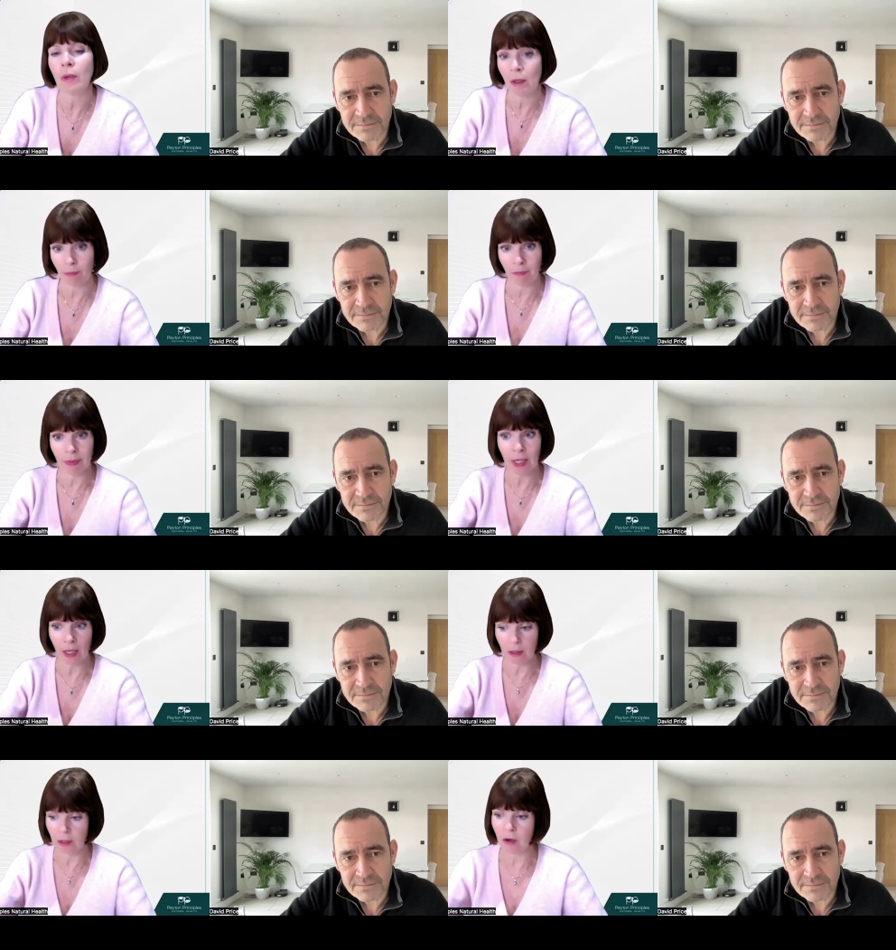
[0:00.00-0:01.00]
Speaker 1: uh,
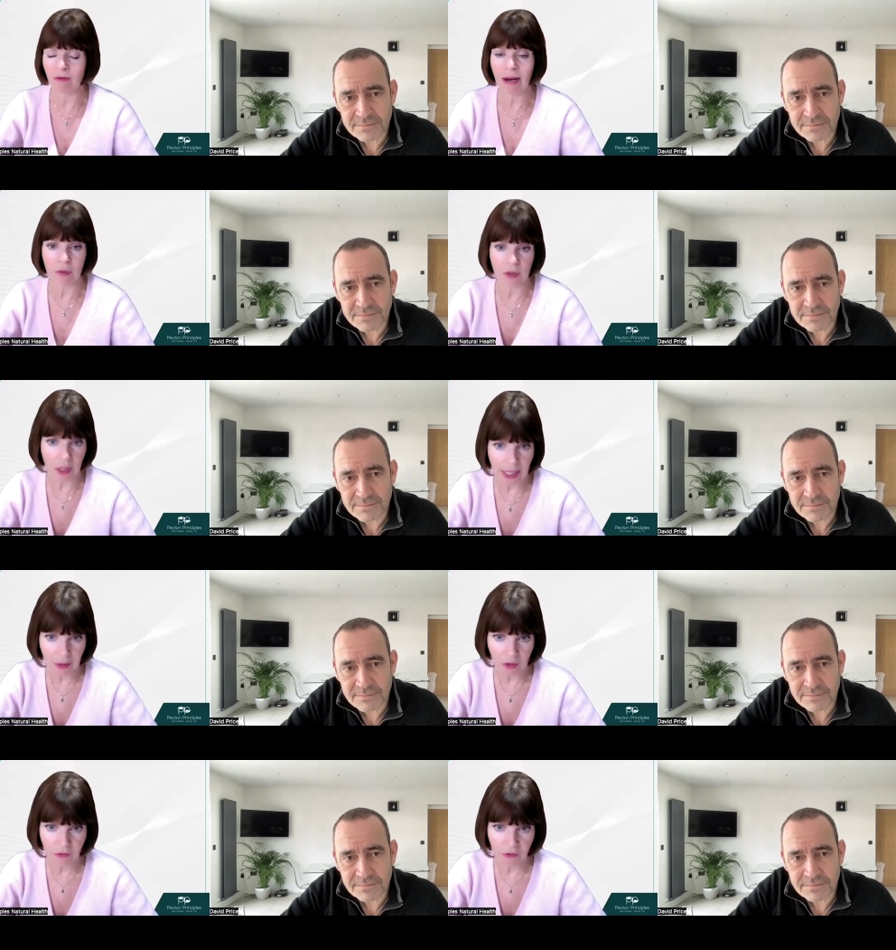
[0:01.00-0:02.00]
you know, around
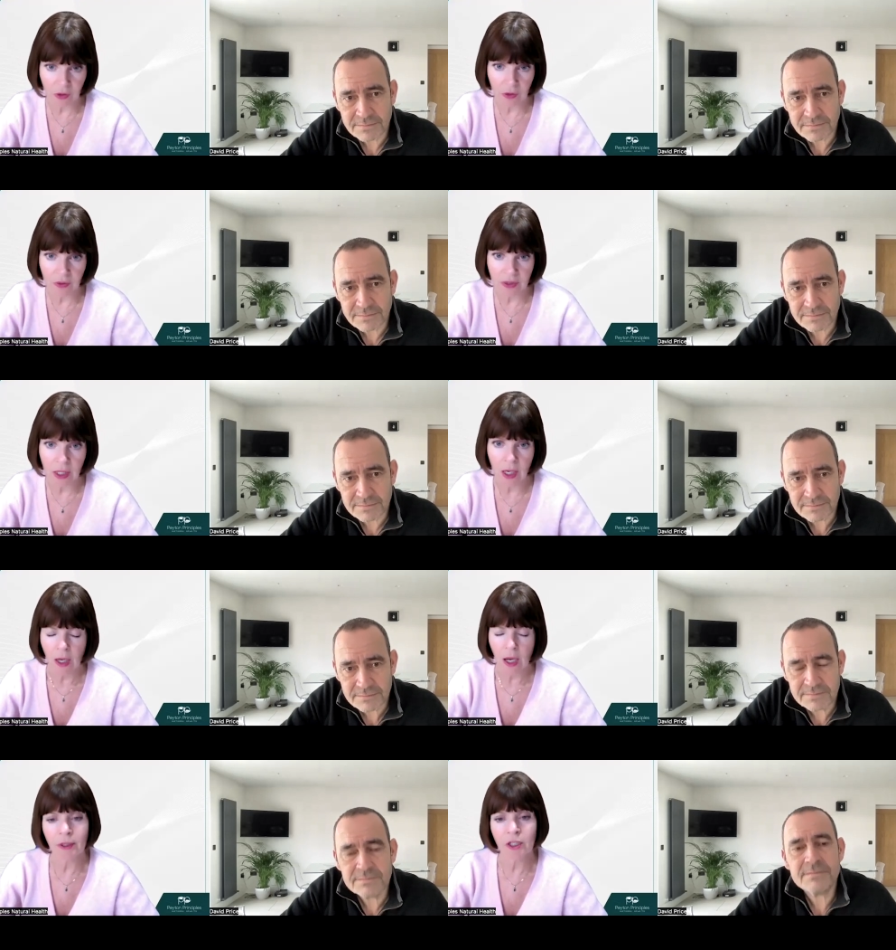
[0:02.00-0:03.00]
healthy foods.
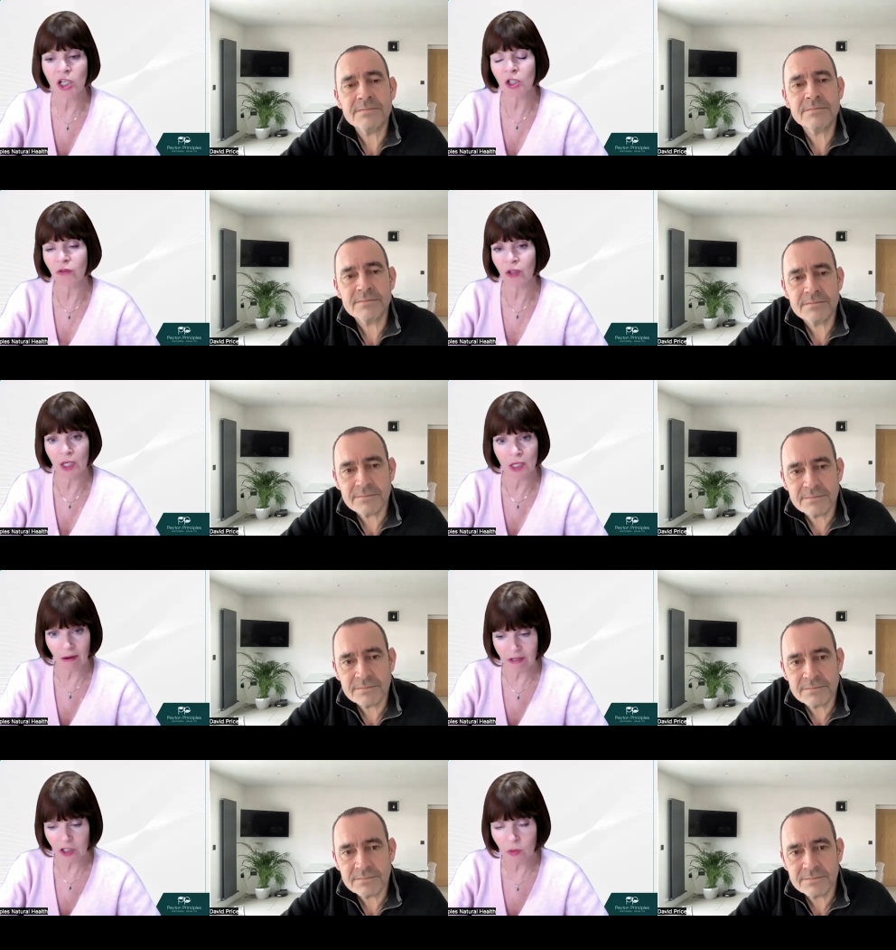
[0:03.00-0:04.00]
I'm a judge for the
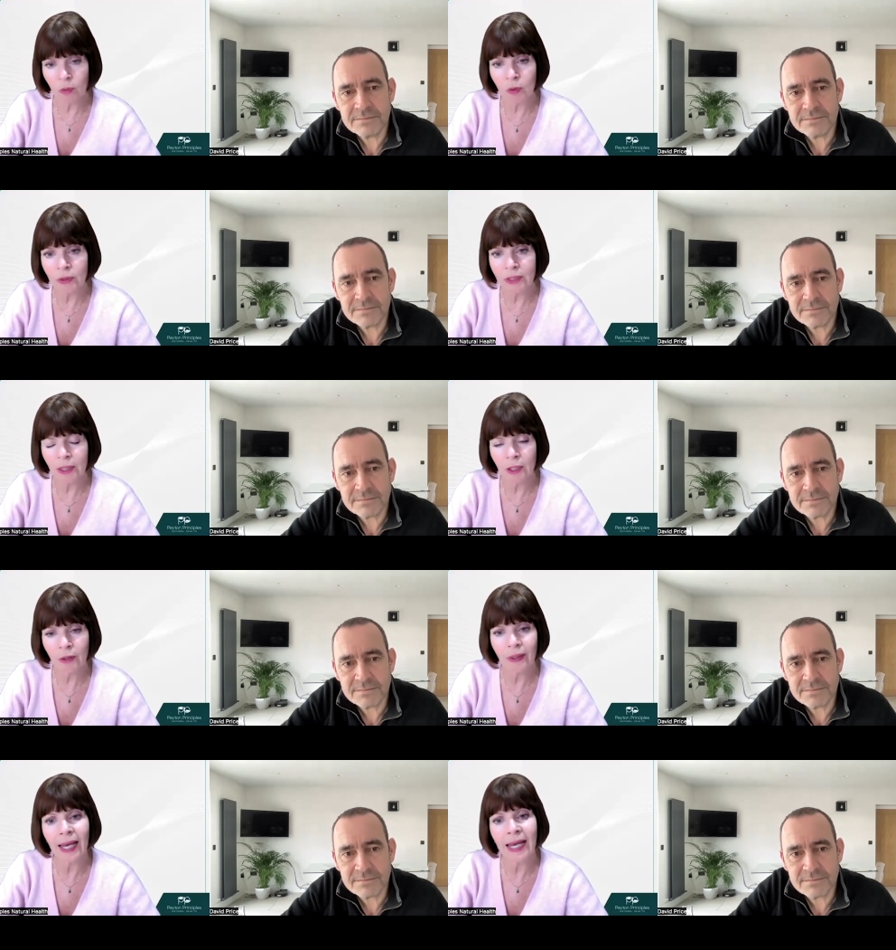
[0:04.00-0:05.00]
Nourish Awards in
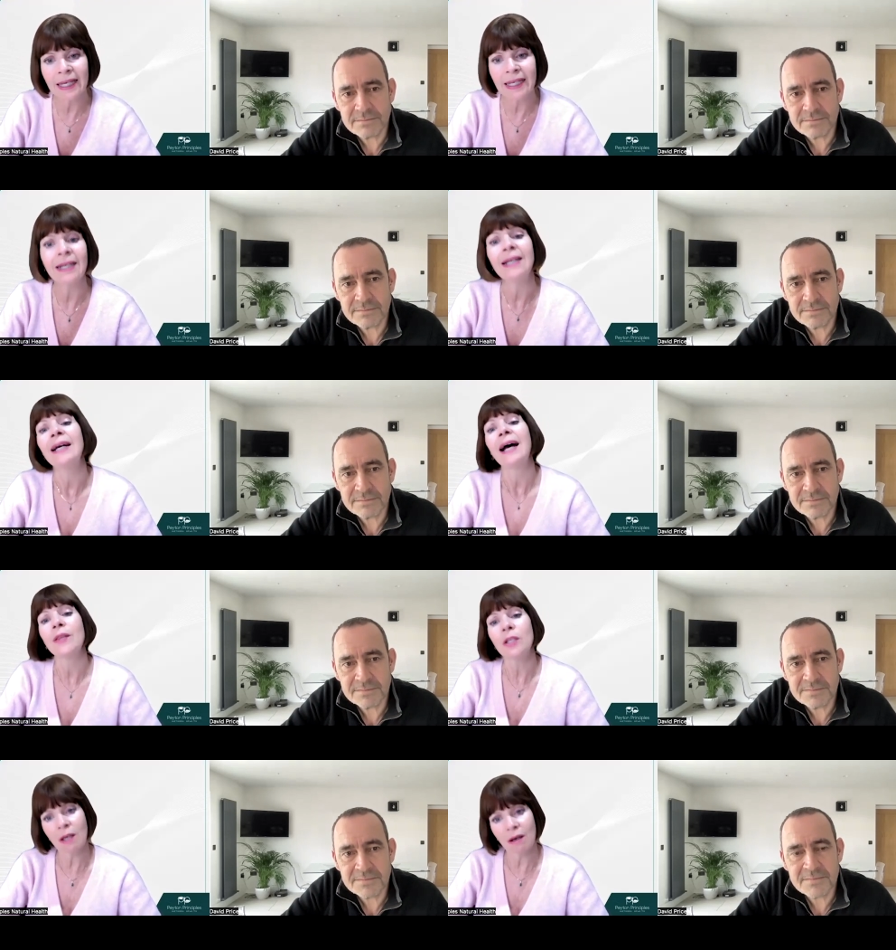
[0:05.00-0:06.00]
the UK,
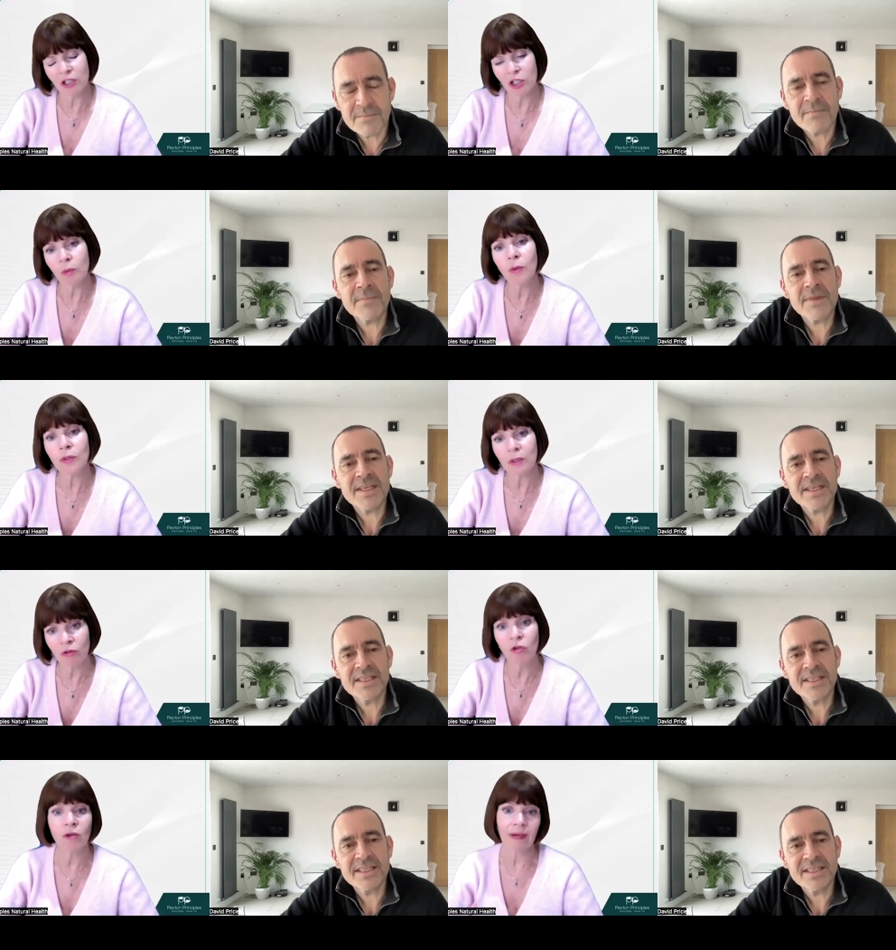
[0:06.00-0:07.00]
and the Nourish Awards are
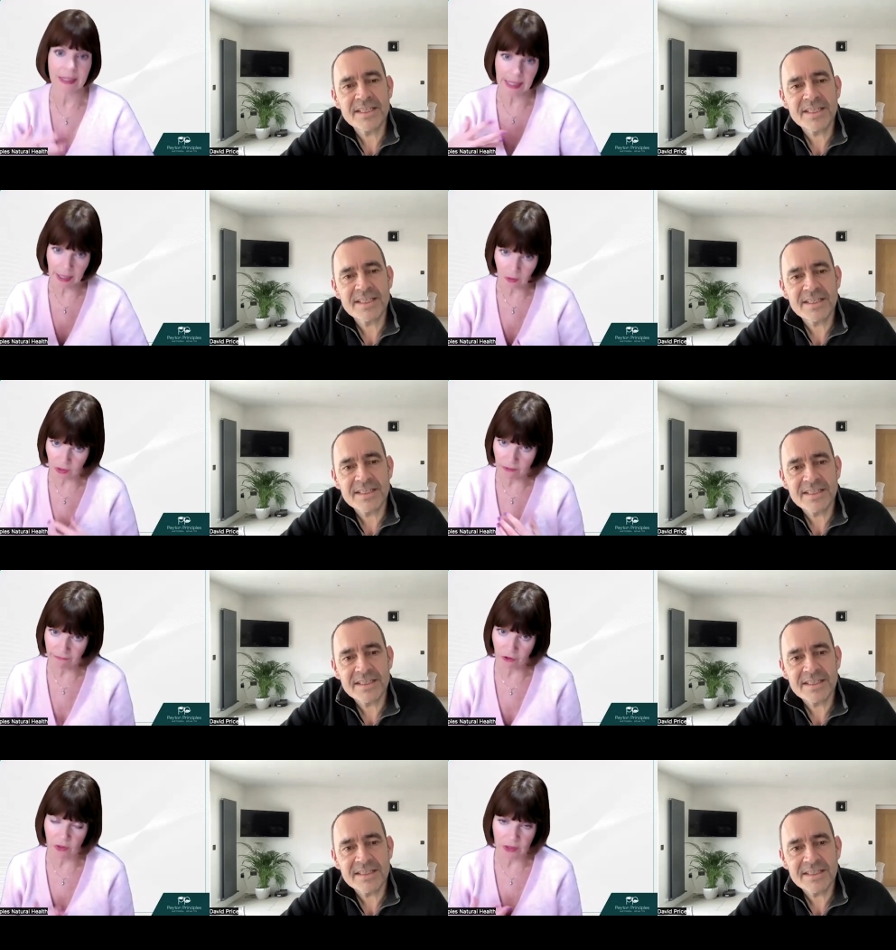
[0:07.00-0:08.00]
all around
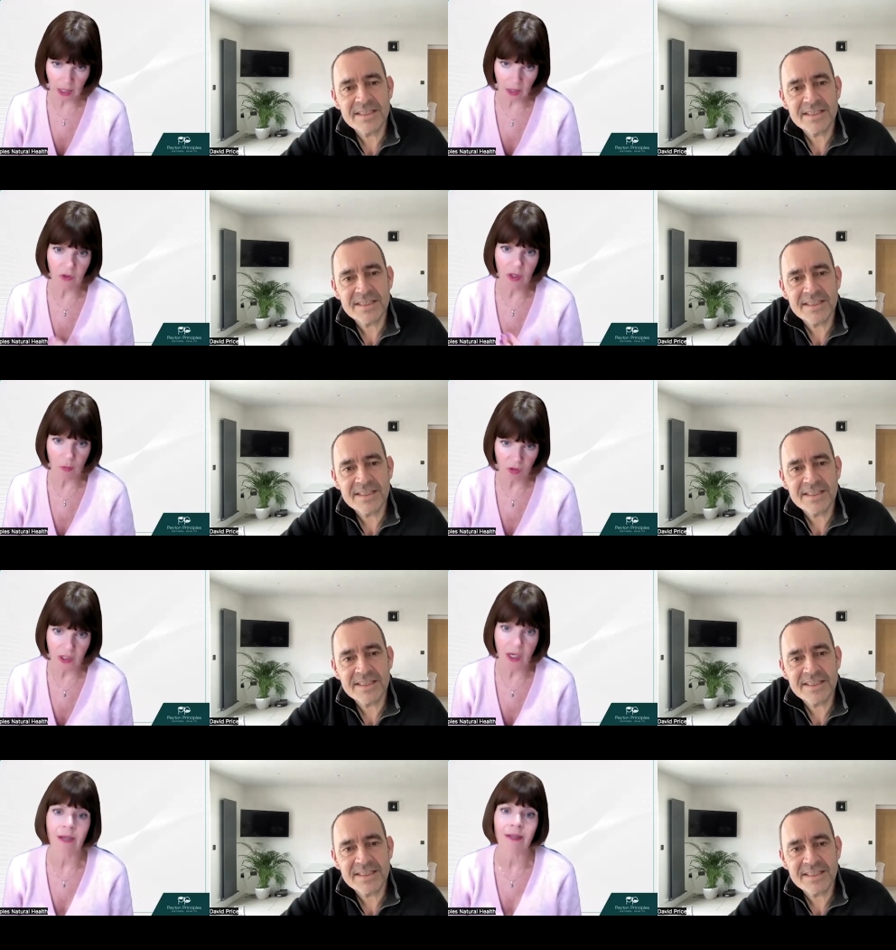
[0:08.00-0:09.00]
healthy foods, healthy
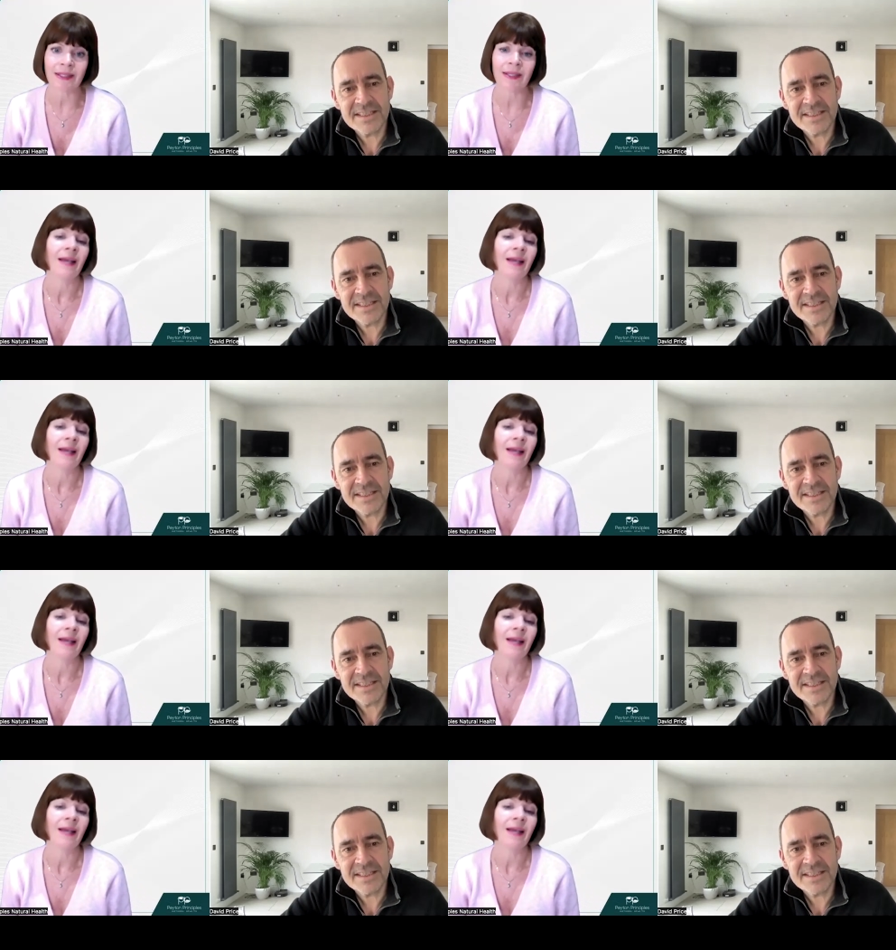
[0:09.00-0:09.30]
products.